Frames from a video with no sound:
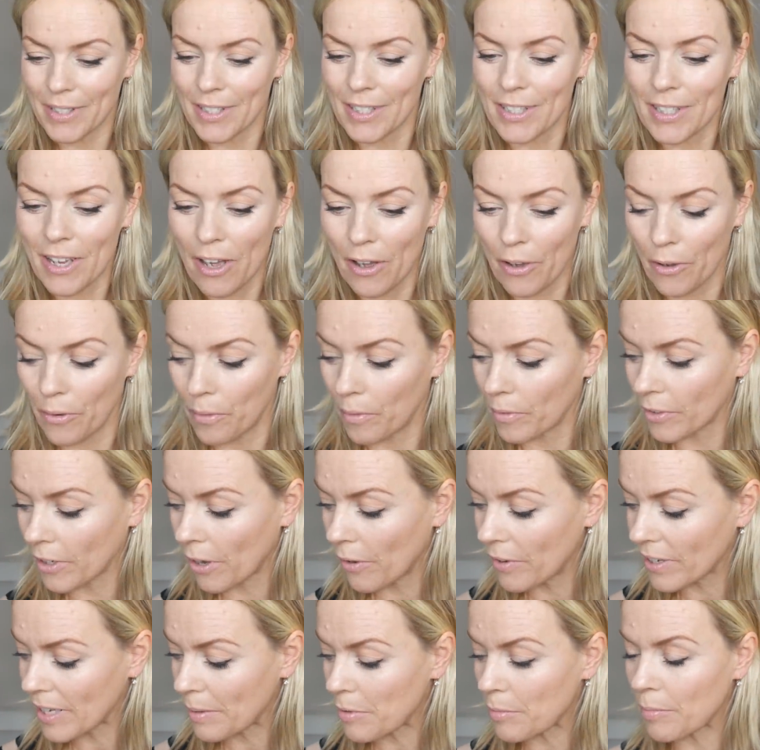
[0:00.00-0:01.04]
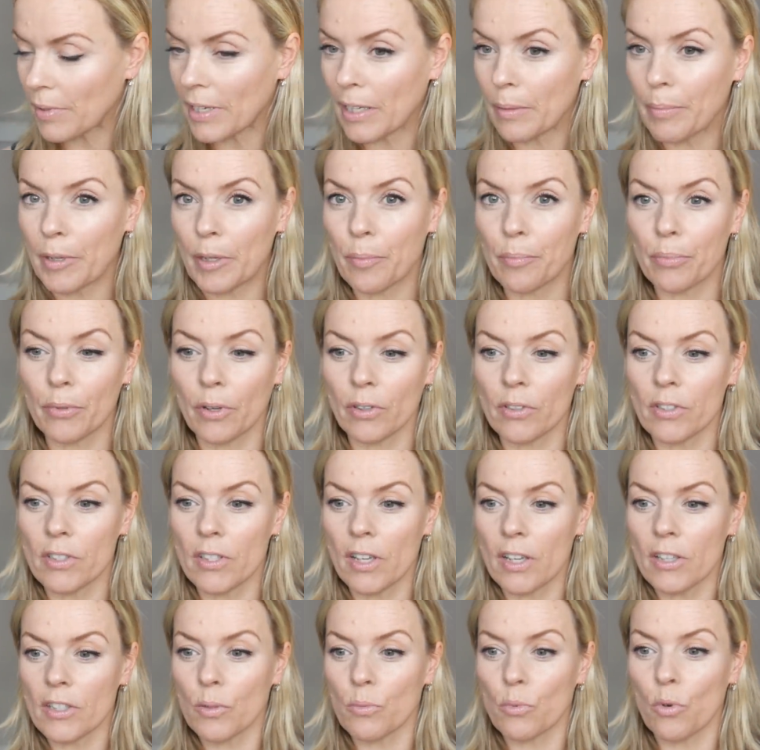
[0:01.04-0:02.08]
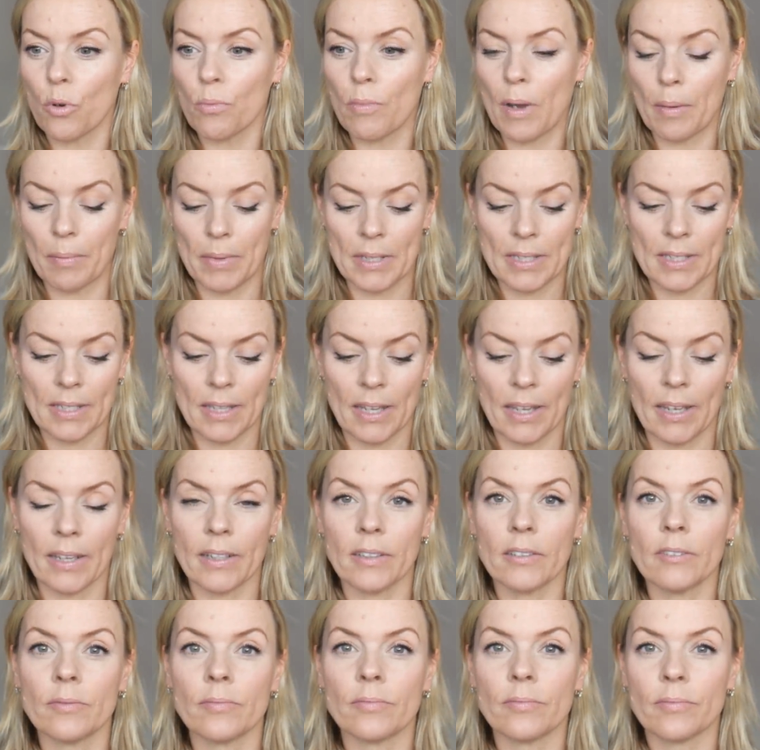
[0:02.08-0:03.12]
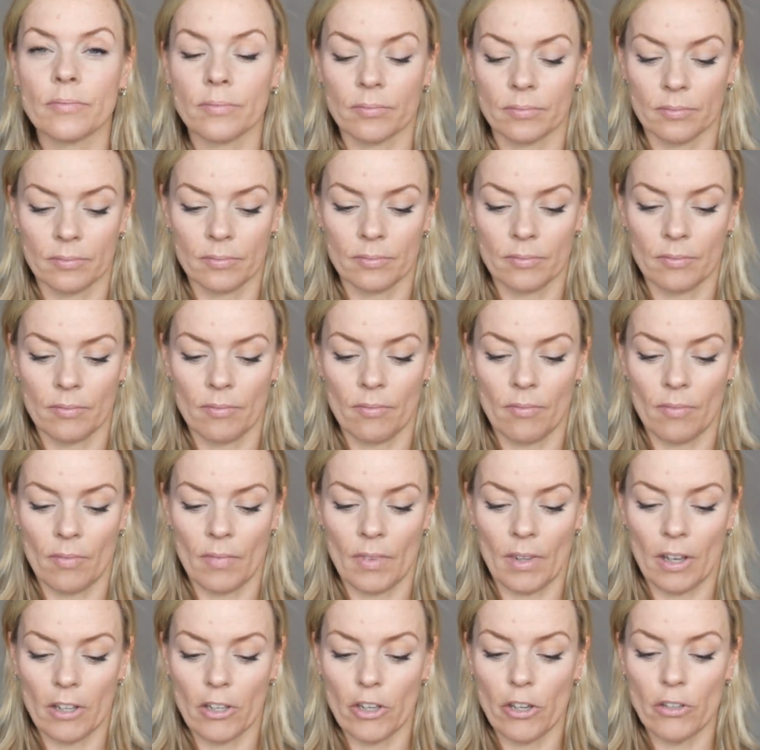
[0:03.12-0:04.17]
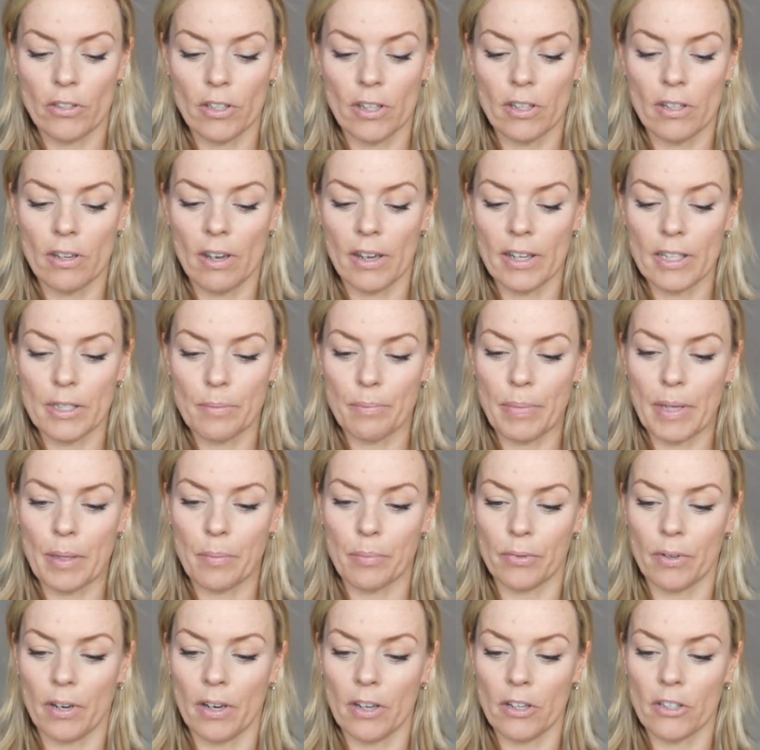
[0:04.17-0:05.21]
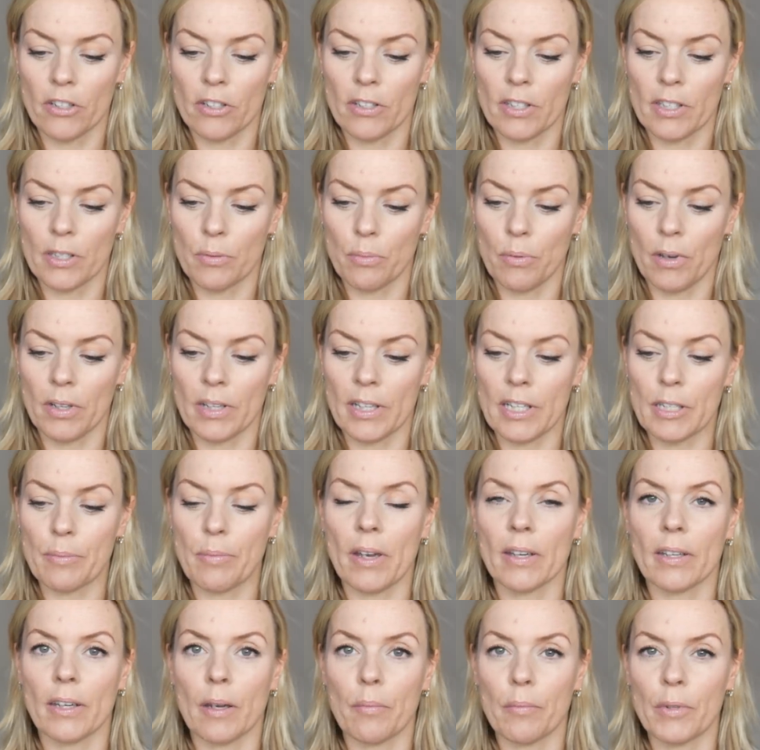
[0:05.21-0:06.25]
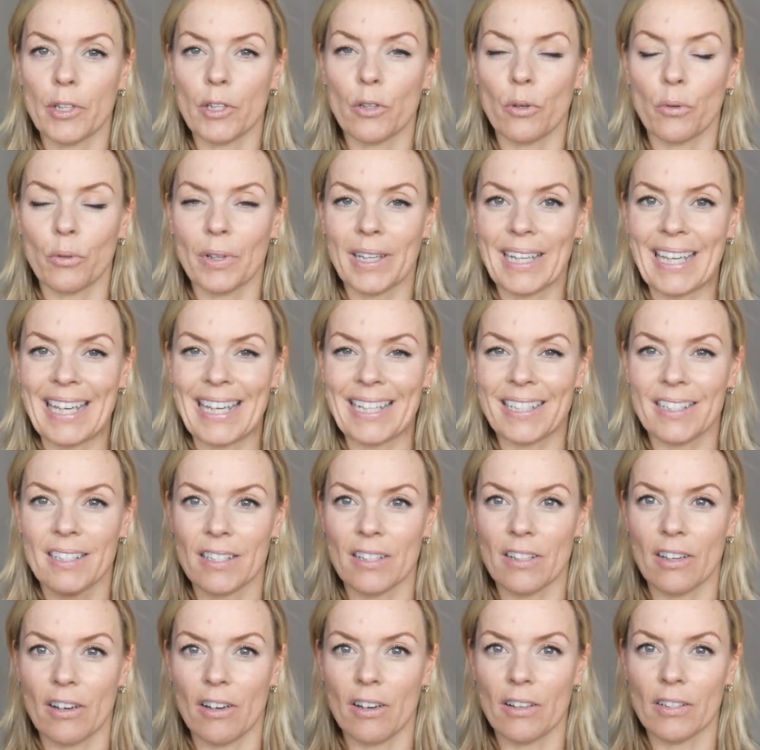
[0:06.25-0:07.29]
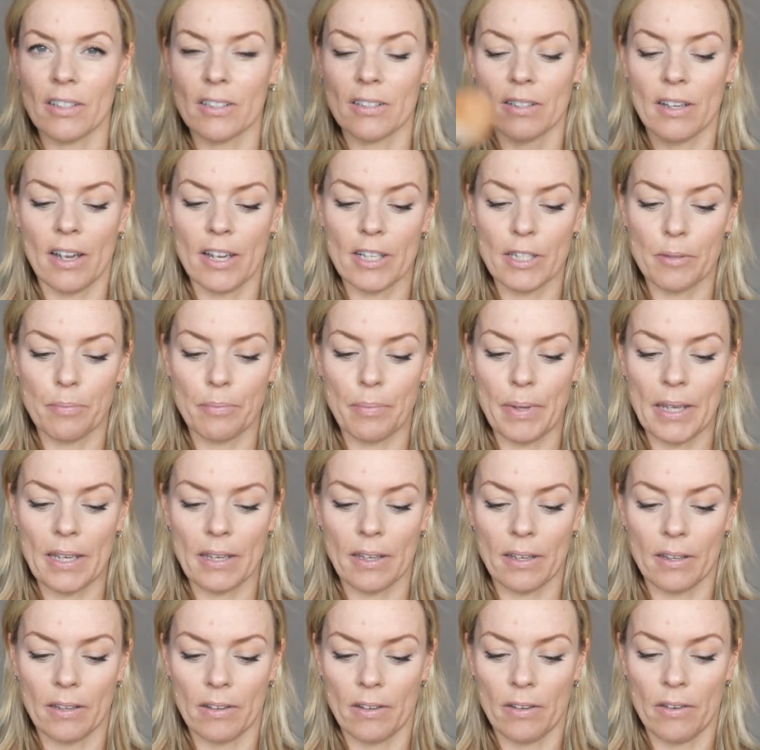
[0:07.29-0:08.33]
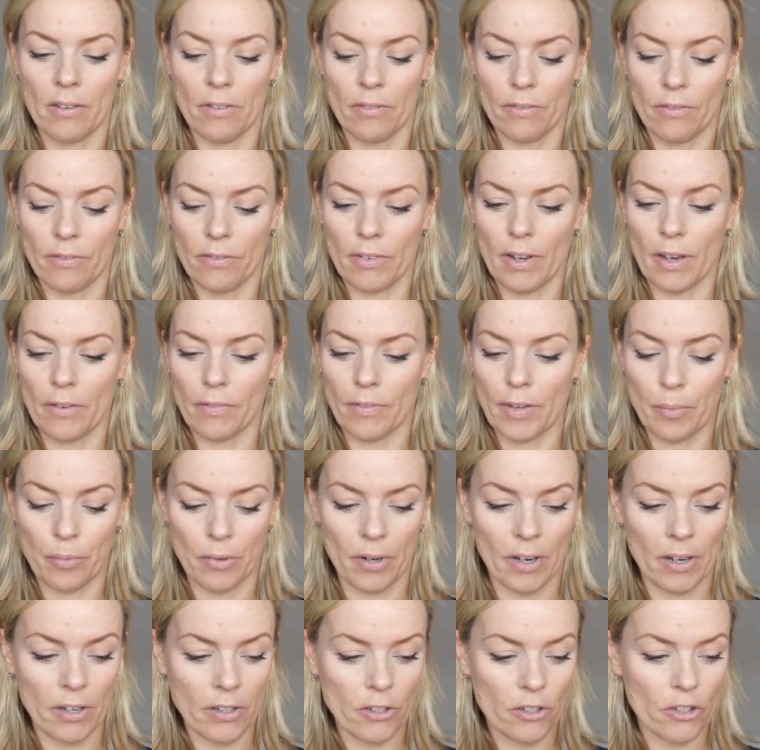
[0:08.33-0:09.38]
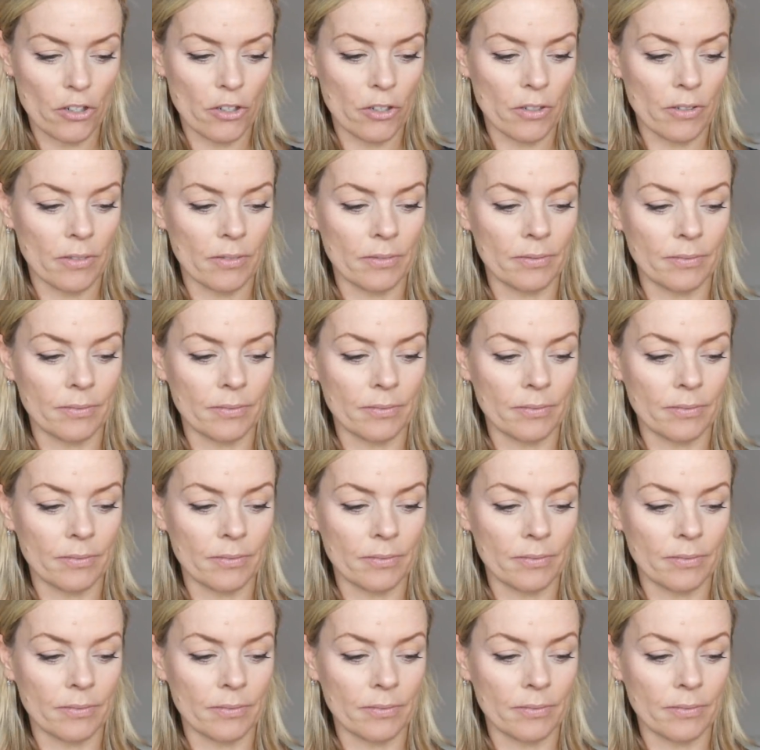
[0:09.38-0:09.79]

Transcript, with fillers: So I'm going in with a little bit of bronzer to warm up my skin. I'm going to use a nice big brush. This one is by a company called Kit Starts. Nice big fluffy brush.